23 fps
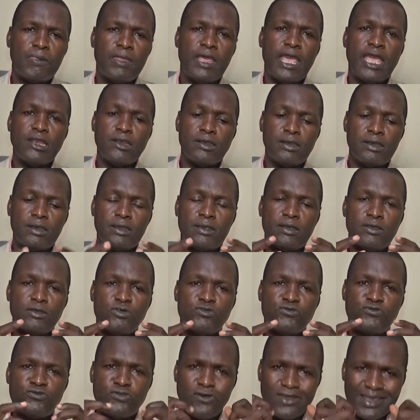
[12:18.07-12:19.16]
and
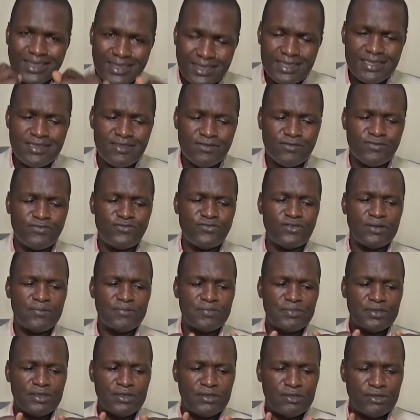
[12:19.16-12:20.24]
forgive
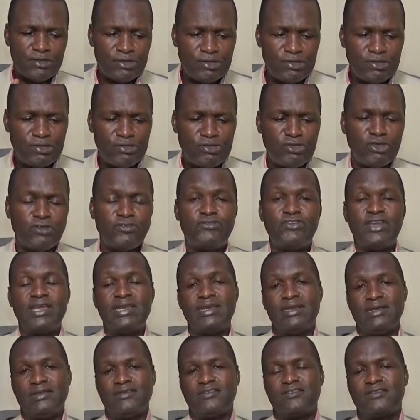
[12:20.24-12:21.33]
the
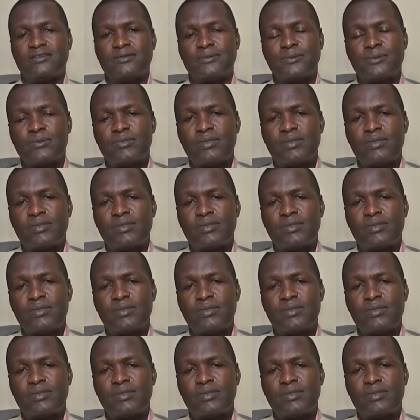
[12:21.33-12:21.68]
offenders.